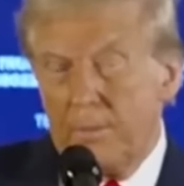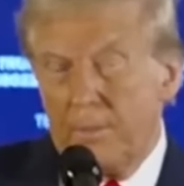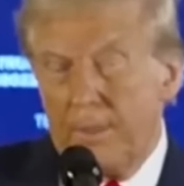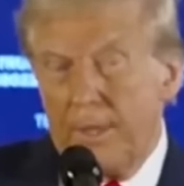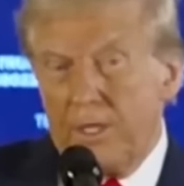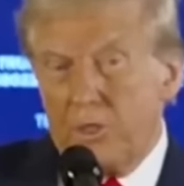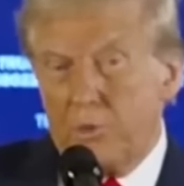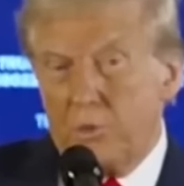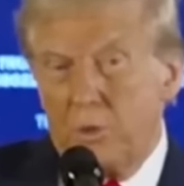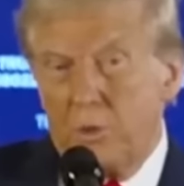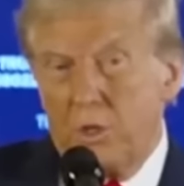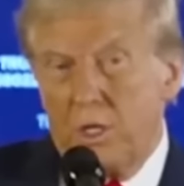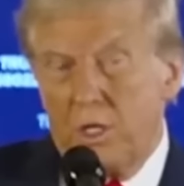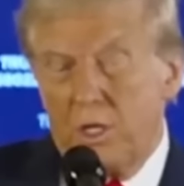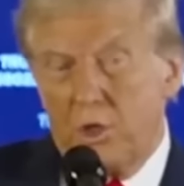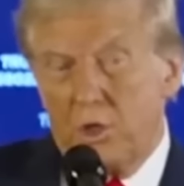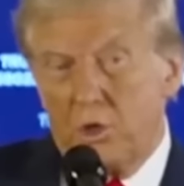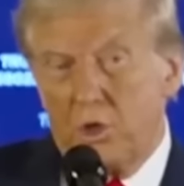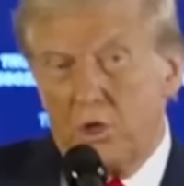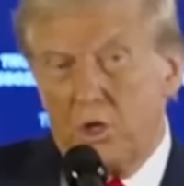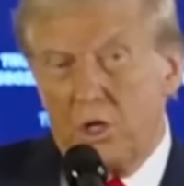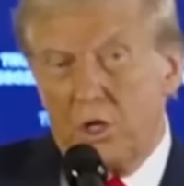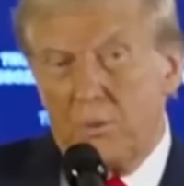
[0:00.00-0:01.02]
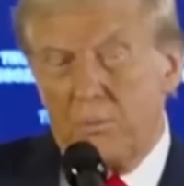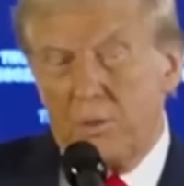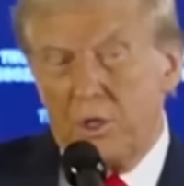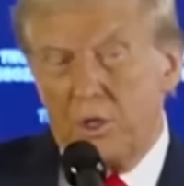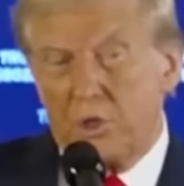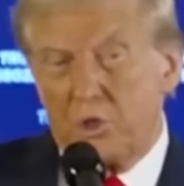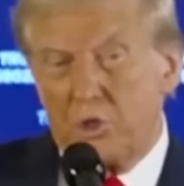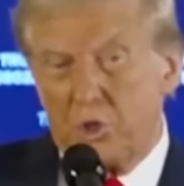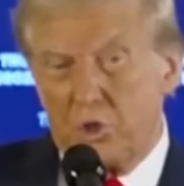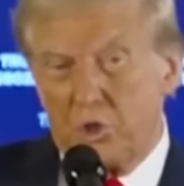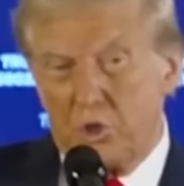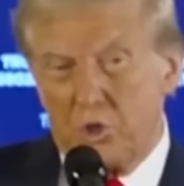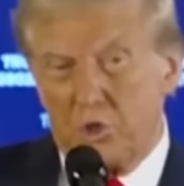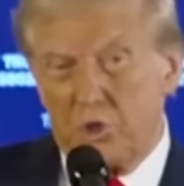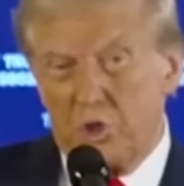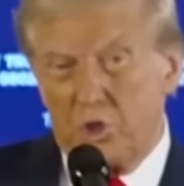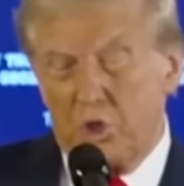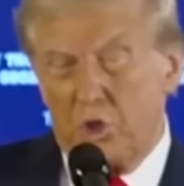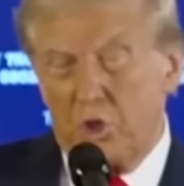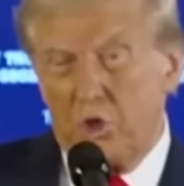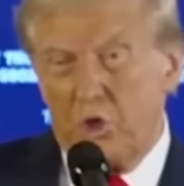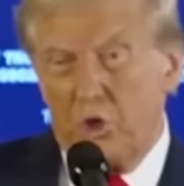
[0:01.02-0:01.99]
That's why I talk about Social
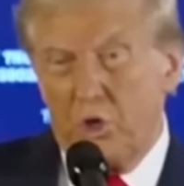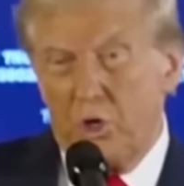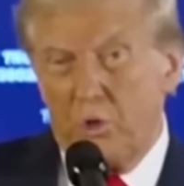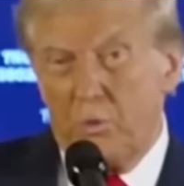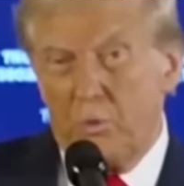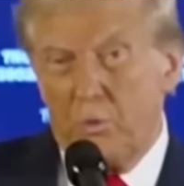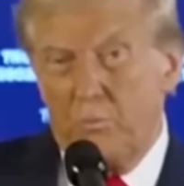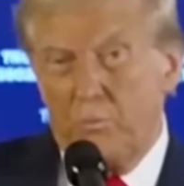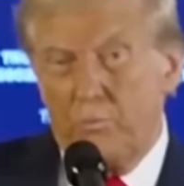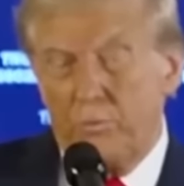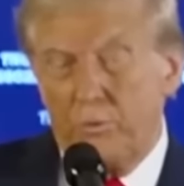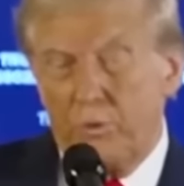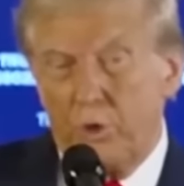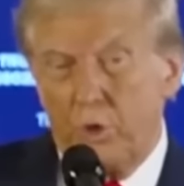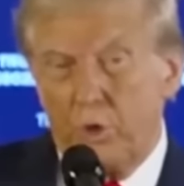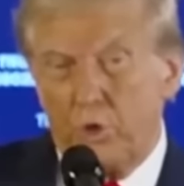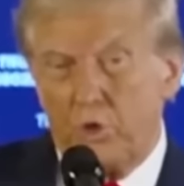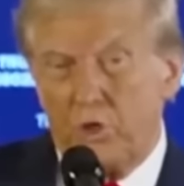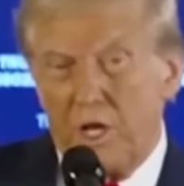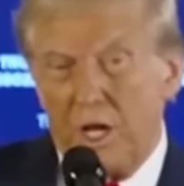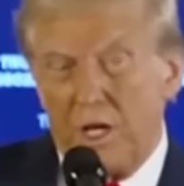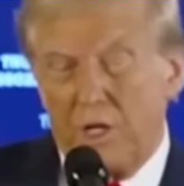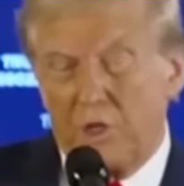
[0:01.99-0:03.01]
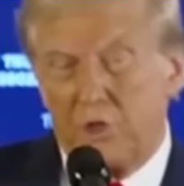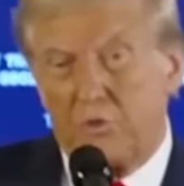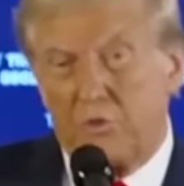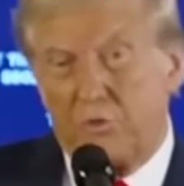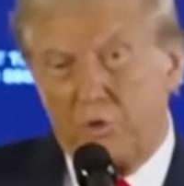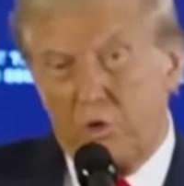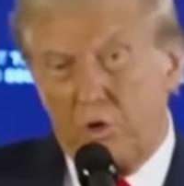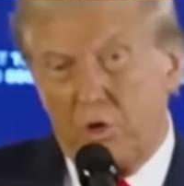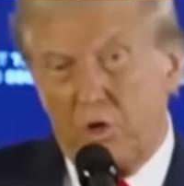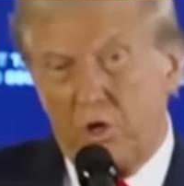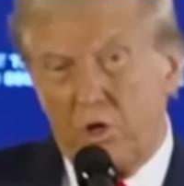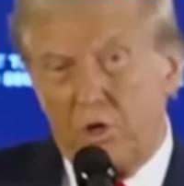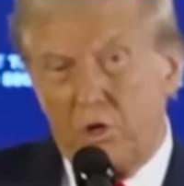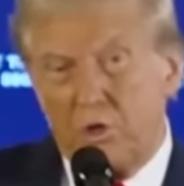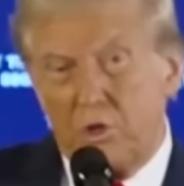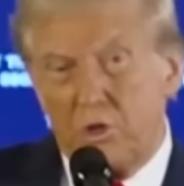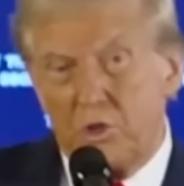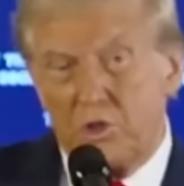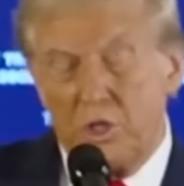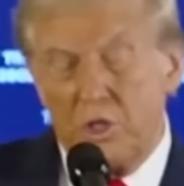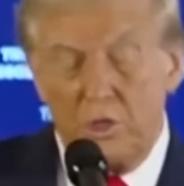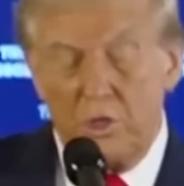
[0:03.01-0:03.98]
Security. No tax for our
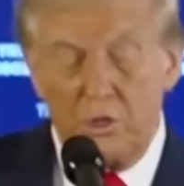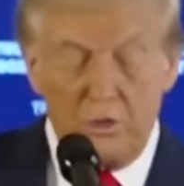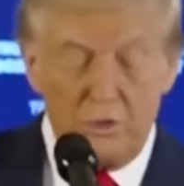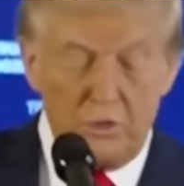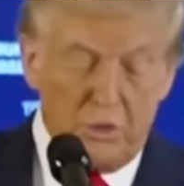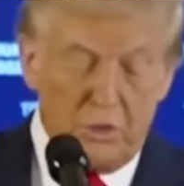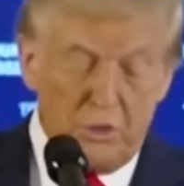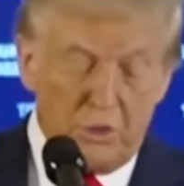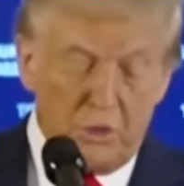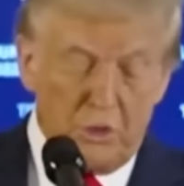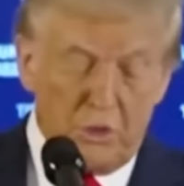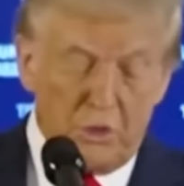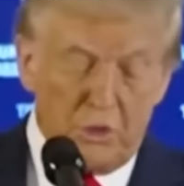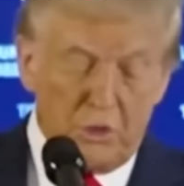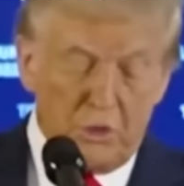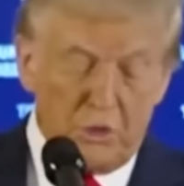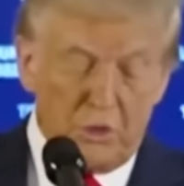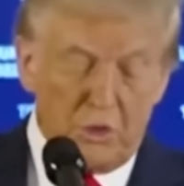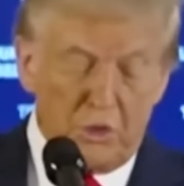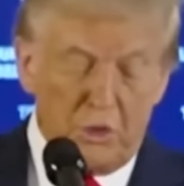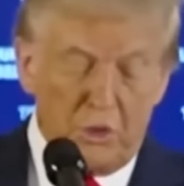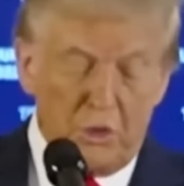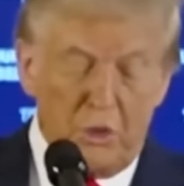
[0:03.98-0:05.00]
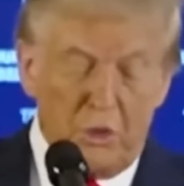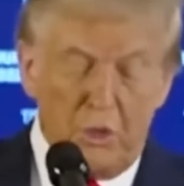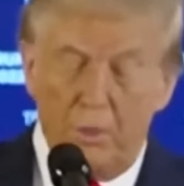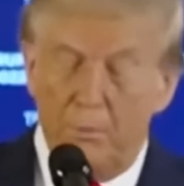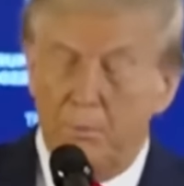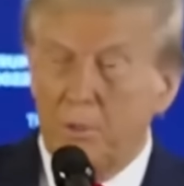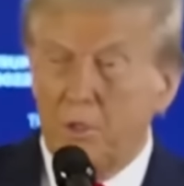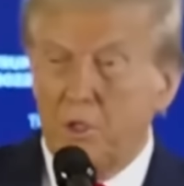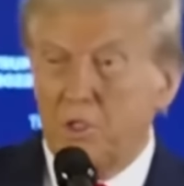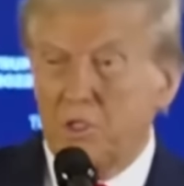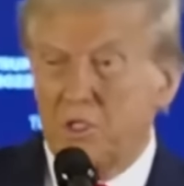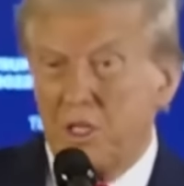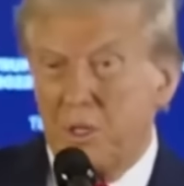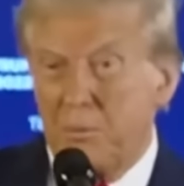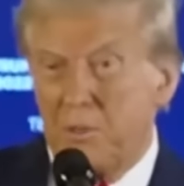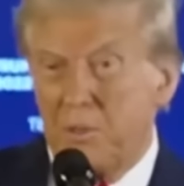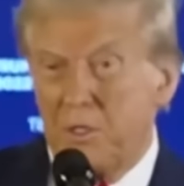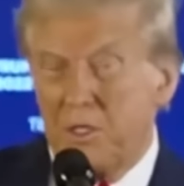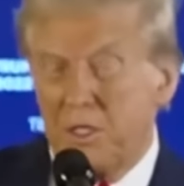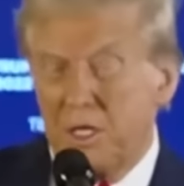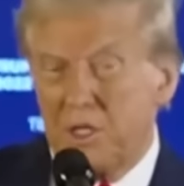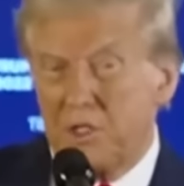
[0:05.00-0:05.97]
seniors on Social Security, because they've
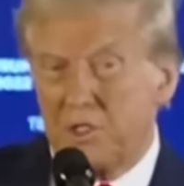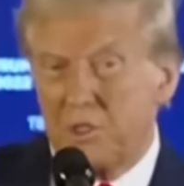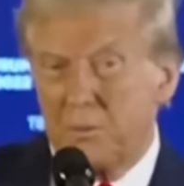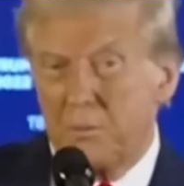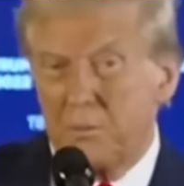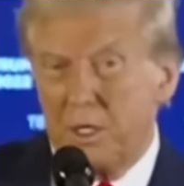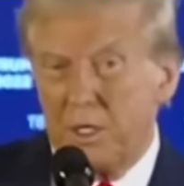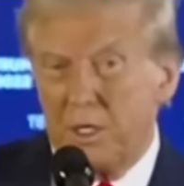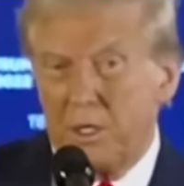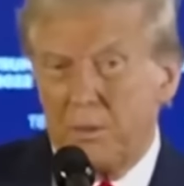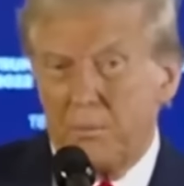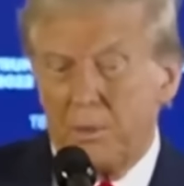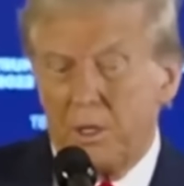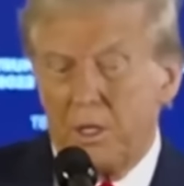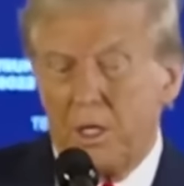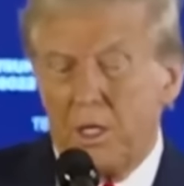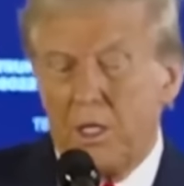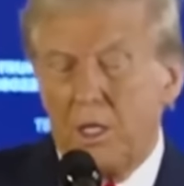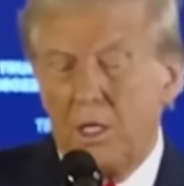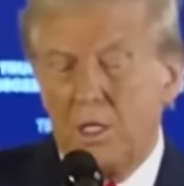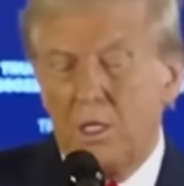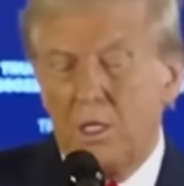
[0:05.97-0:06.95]
been decimated by